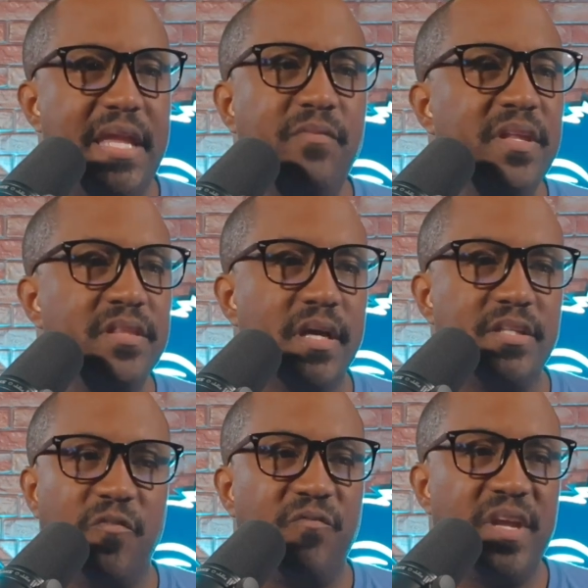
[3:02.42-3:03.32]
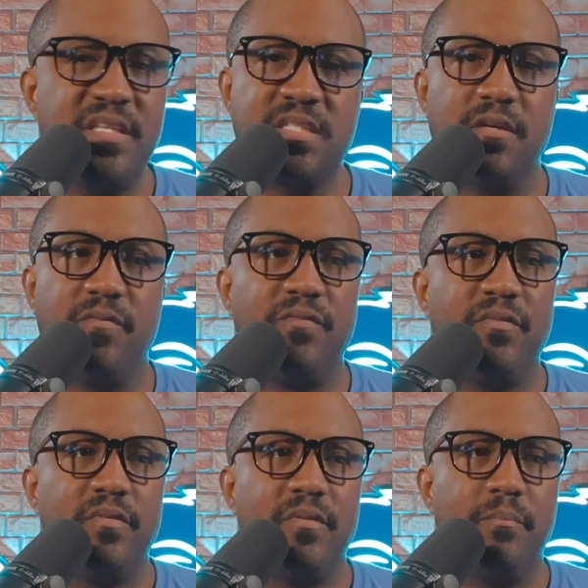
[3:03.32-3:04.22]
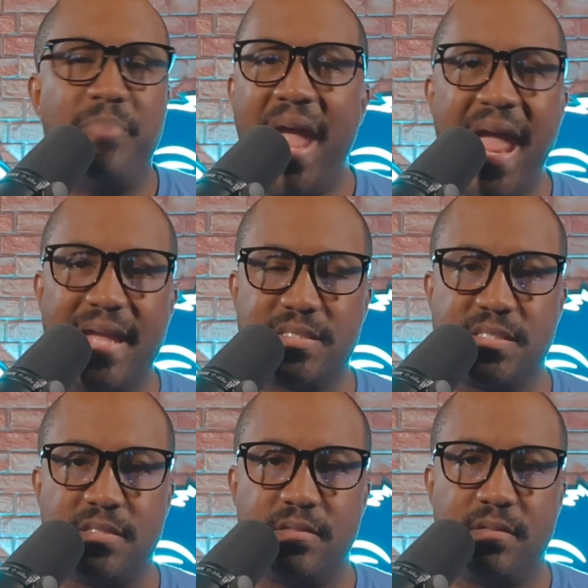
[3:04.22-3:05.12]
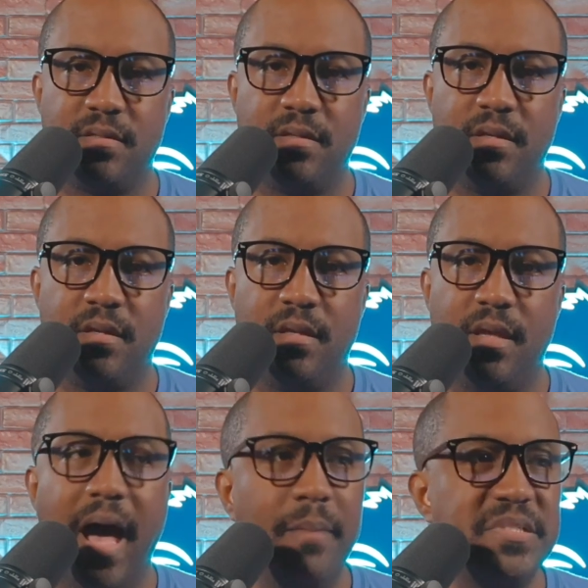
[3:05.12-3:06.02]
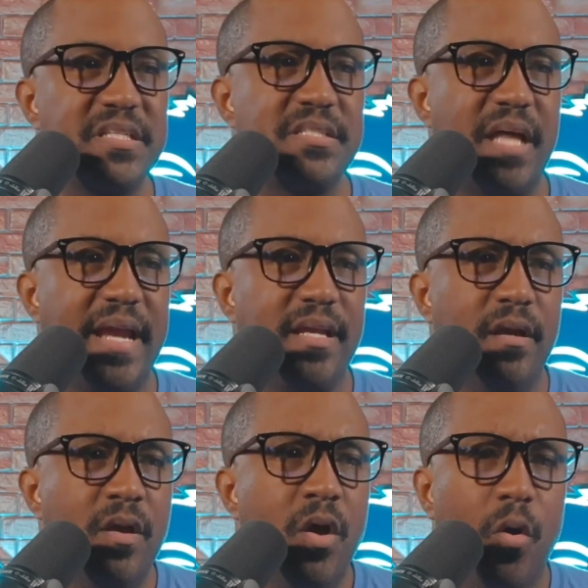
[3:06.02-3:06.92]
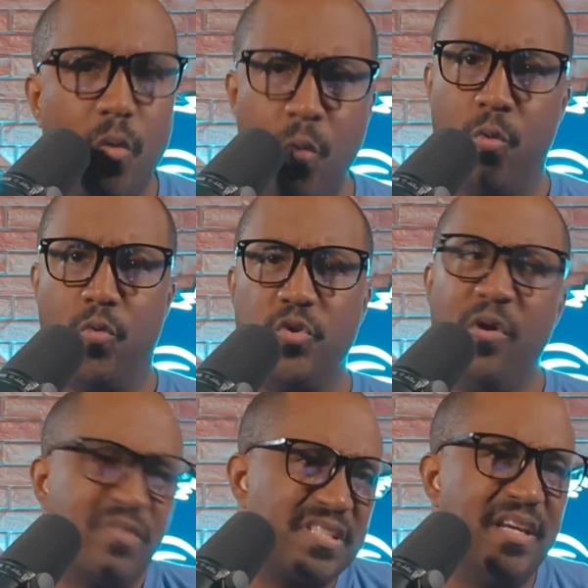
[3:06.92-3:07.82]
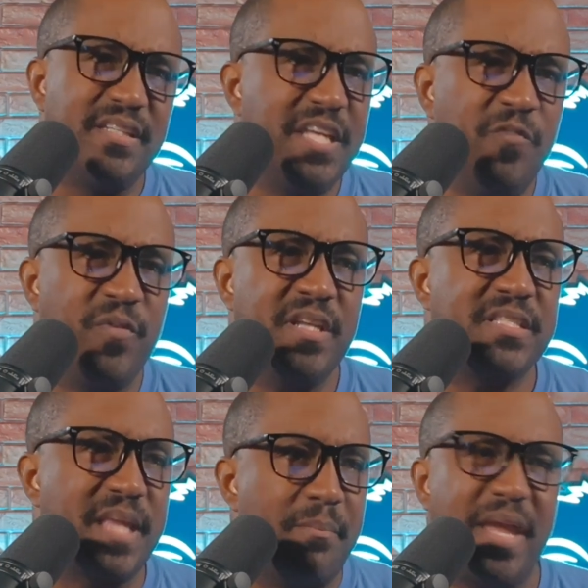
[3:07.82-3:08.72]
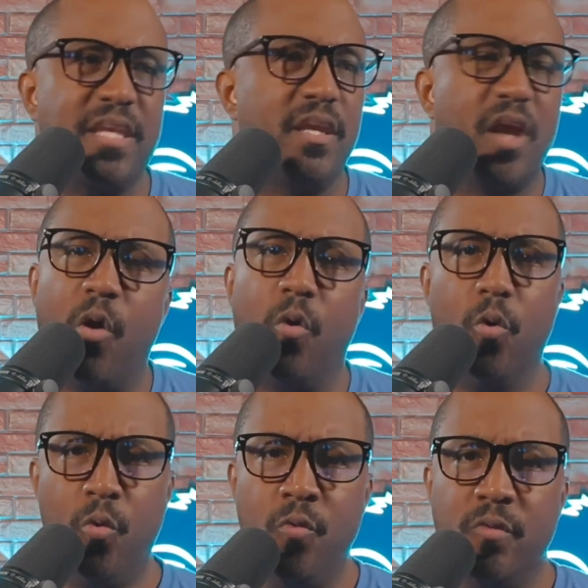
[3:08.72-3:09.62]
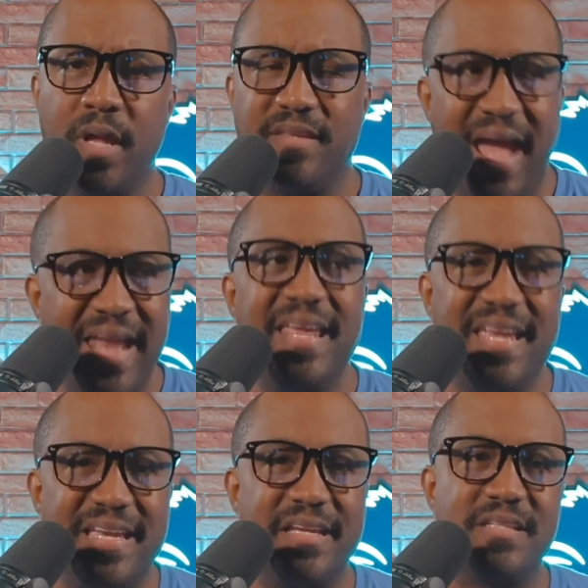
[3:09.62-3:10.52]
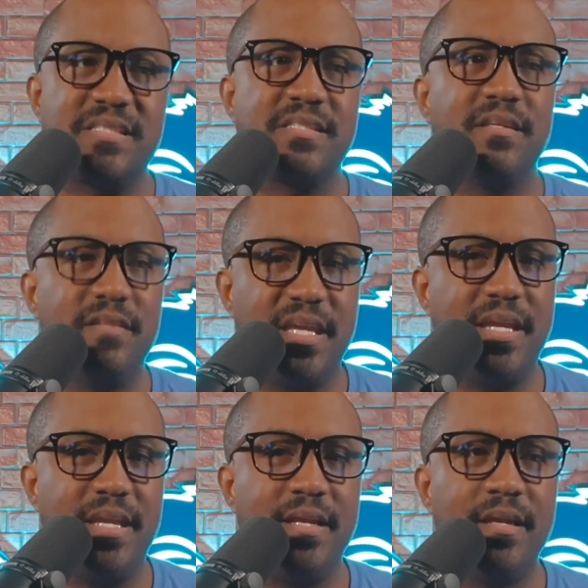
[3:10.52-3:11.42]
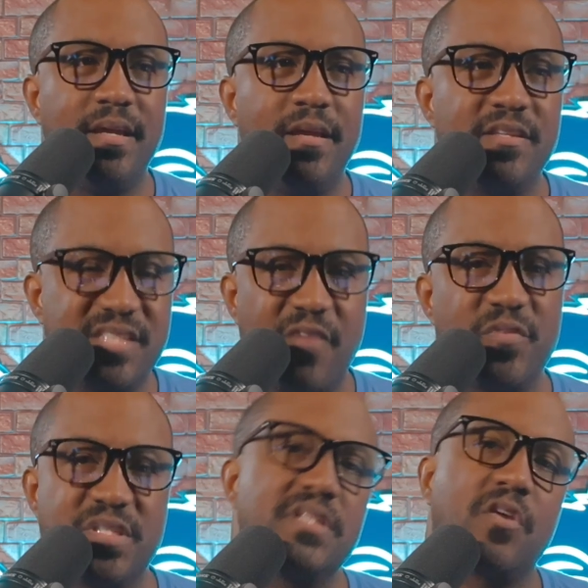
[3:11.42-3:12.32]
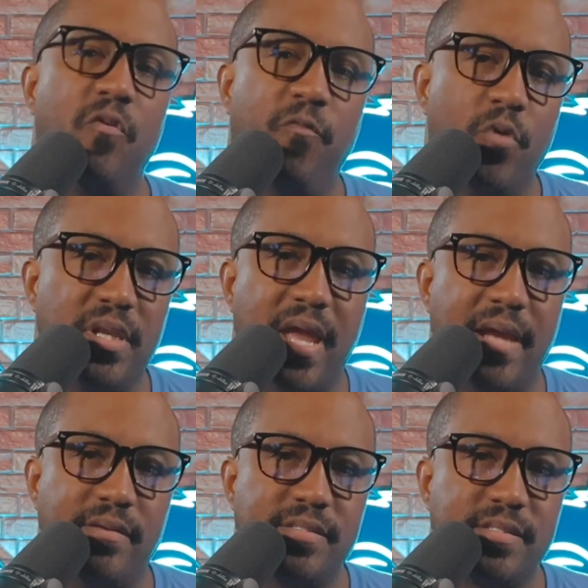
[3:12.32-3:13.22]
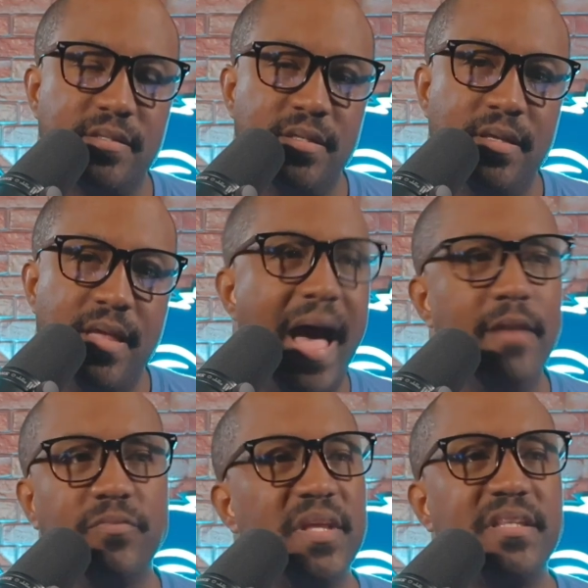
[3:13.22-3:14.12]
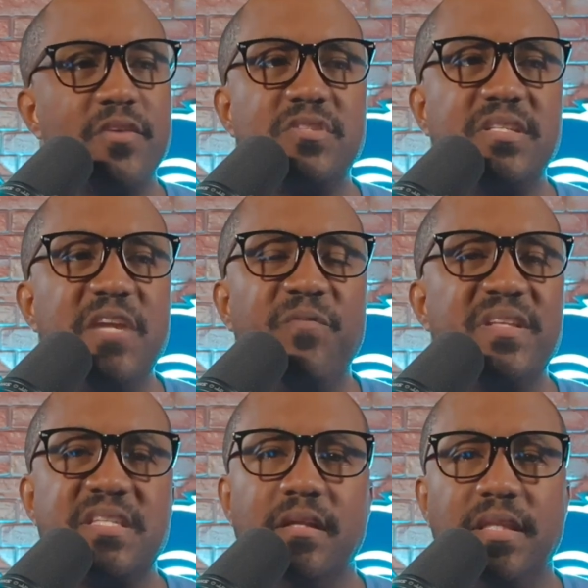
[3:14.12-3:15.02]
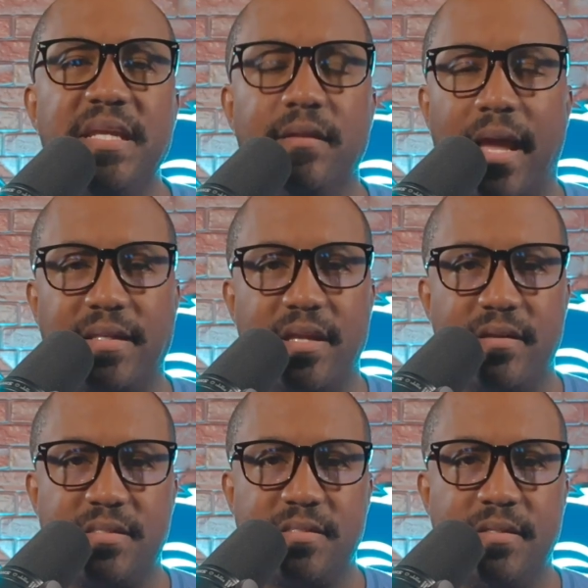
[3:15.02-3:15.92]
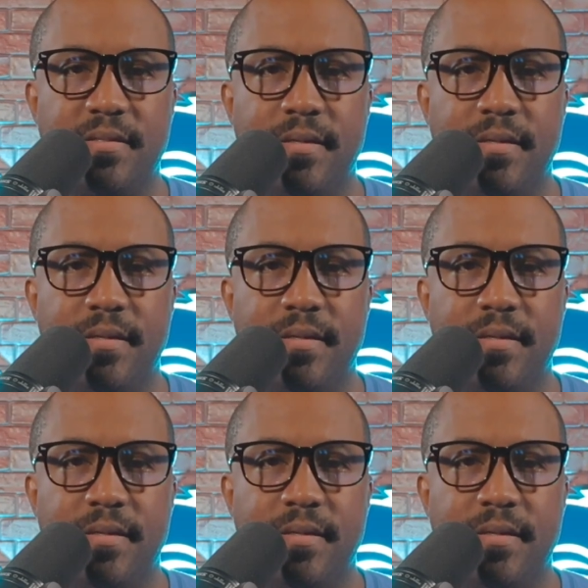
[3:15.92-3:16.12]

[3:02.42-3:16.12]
even the defensive backs, I'm just like, ooh, you ever see a defense that make you go, ooh? That is the San Francisco 49ers. I don't think there's a defense in the league like theirs.